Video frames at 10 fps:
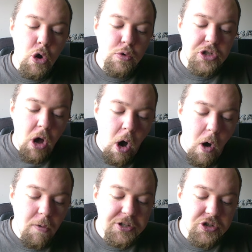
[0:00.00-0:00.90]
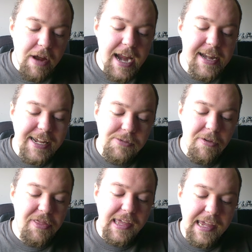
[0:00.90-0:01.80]
whose whole trade is
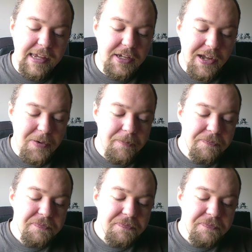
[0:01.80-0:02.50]
with the EU.